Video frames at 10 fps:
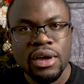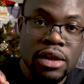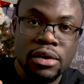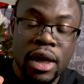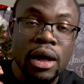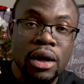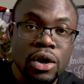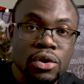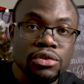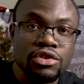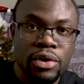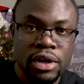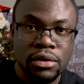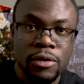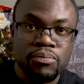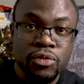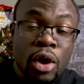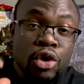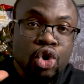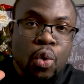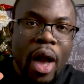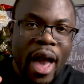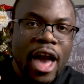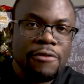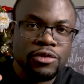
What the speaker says: A good trader, you have